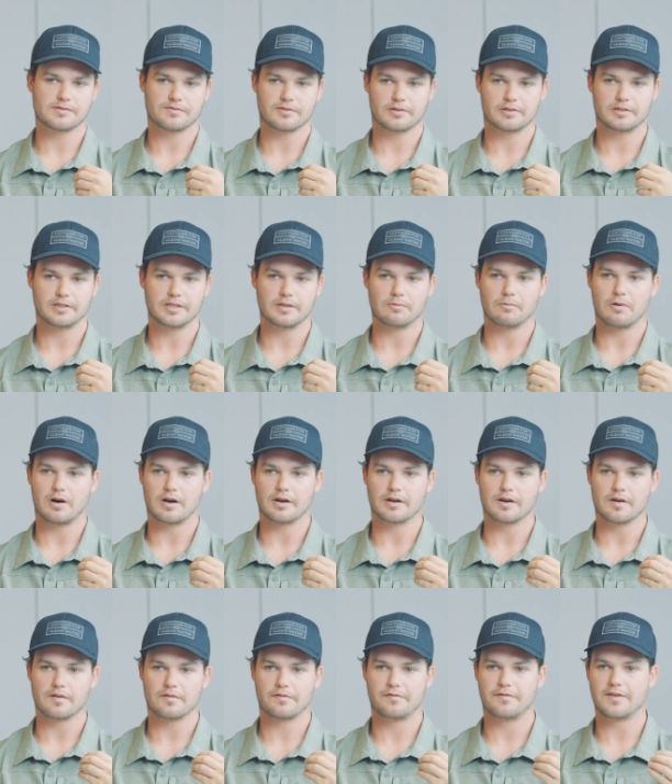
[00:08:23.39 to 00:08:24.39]
for Clean
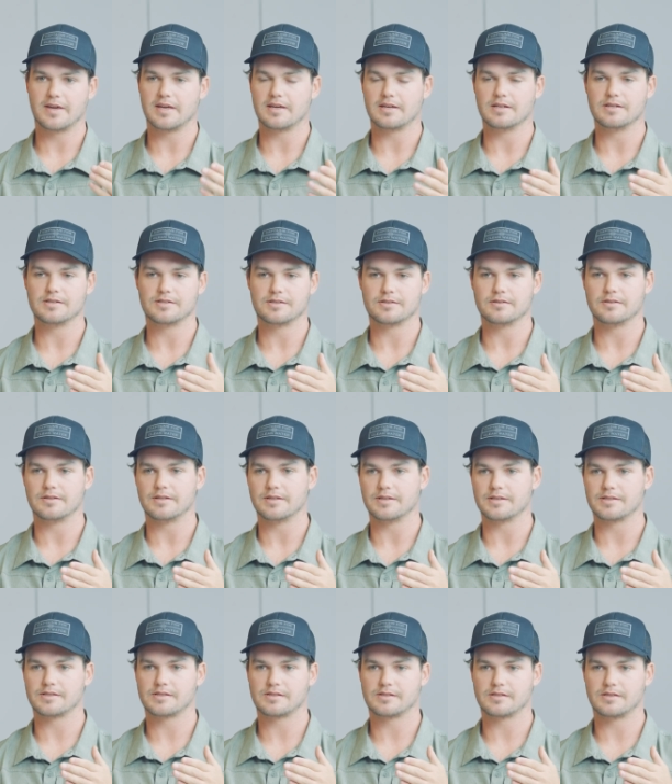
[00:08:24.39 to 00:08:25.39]
Water fit into
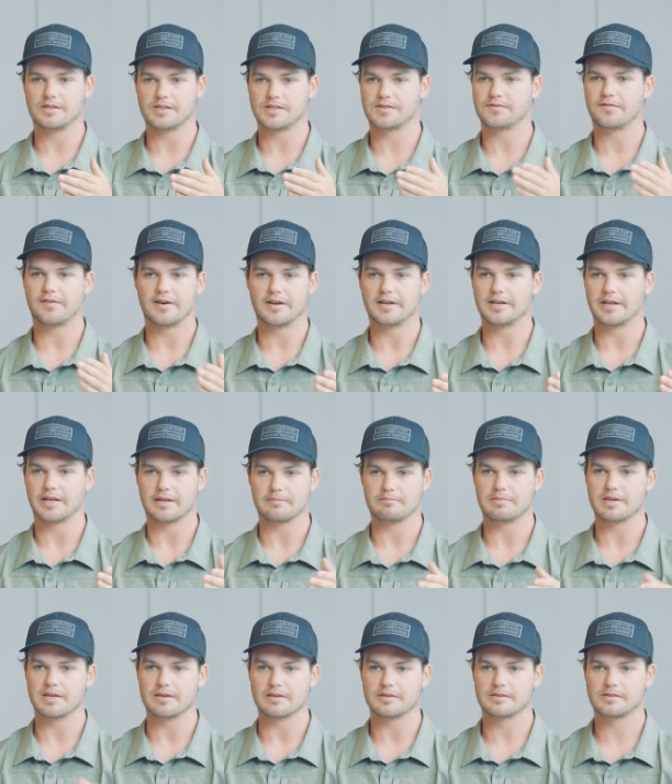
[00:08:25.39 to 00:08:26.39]
this this funding
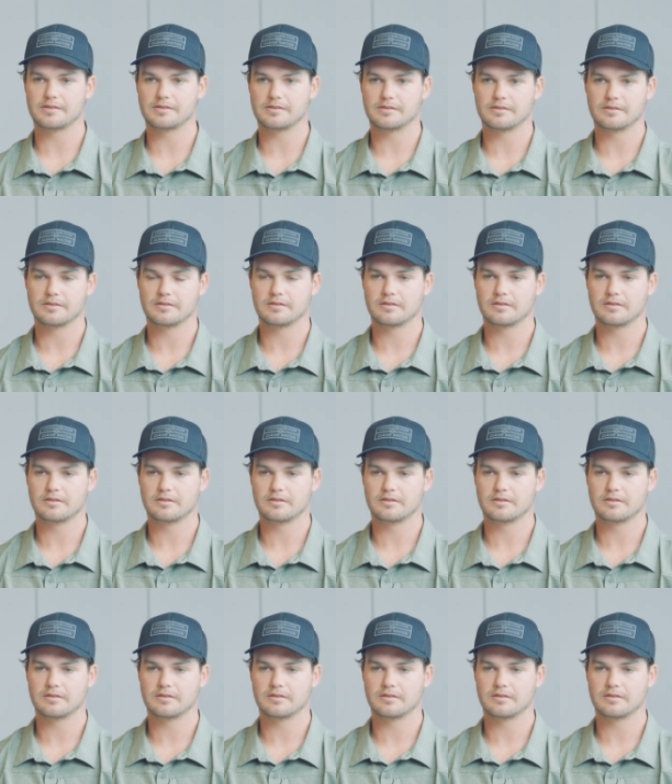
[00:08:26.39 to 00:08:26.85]
piece?